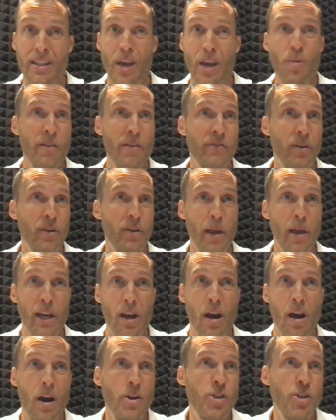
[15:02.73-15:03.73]
They went from
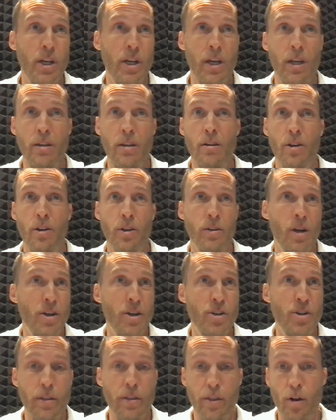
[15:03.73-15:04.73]
like 100 or
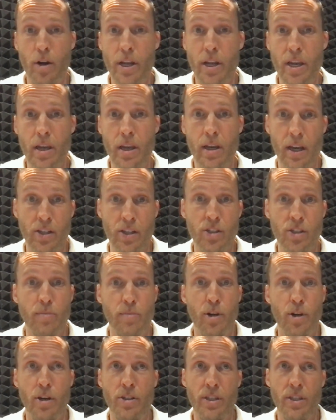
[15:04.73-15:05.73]
130
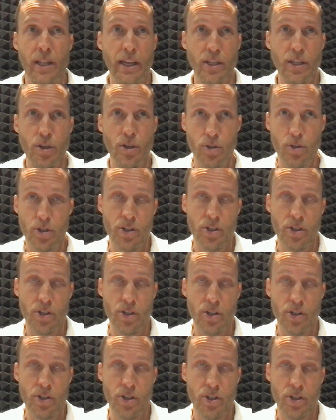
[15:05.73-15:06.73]
customers and like users in
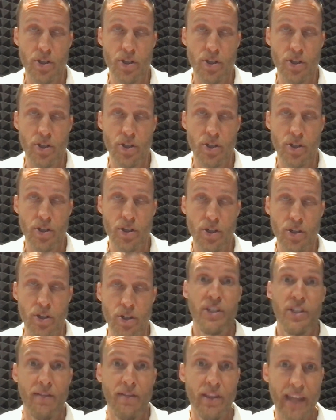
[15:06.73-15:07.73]
their Facebook group to like
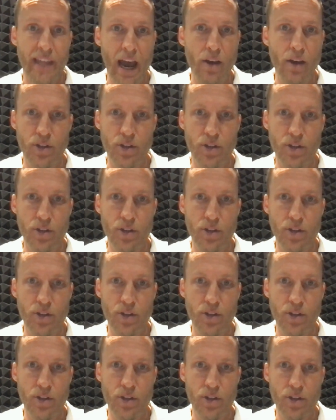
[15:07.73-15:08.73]
over 7,000
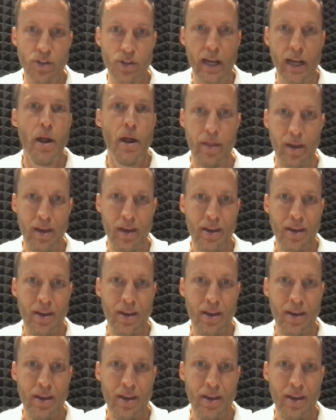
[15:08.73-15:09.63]
in like a month.